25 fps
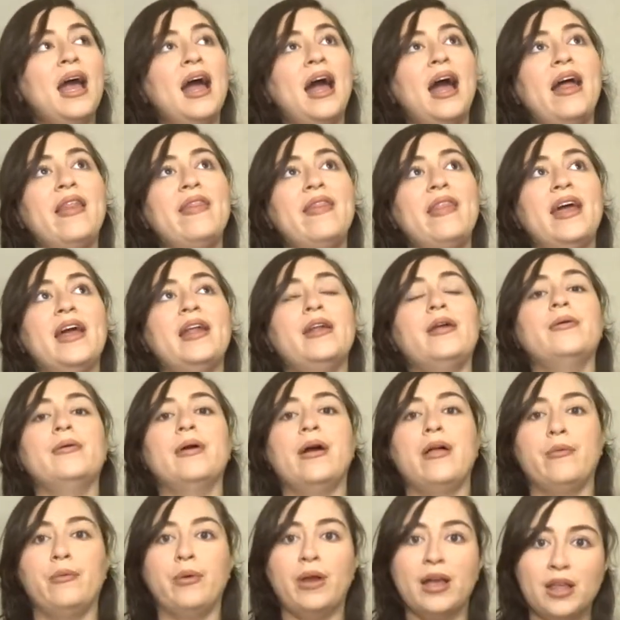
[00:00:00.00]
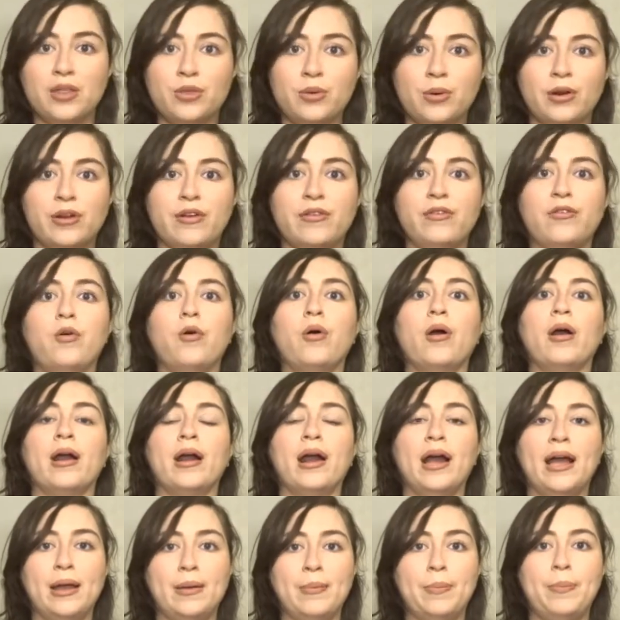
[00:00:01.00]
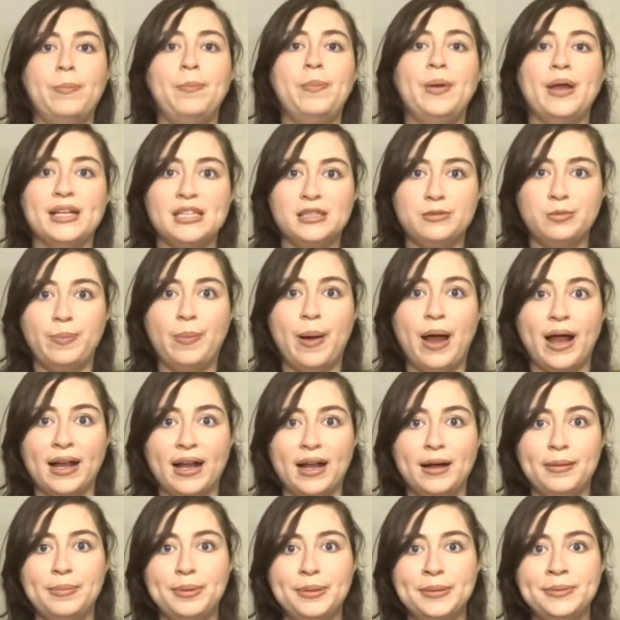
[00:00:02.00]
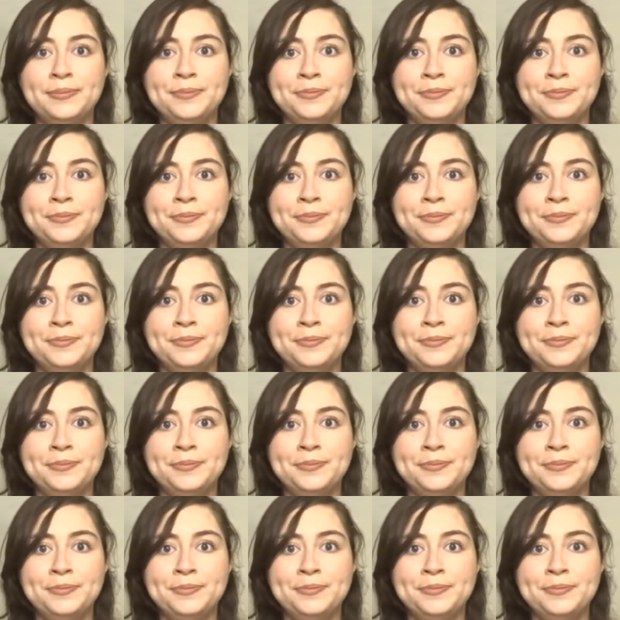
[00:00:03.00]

And then around week 34, it picked back up.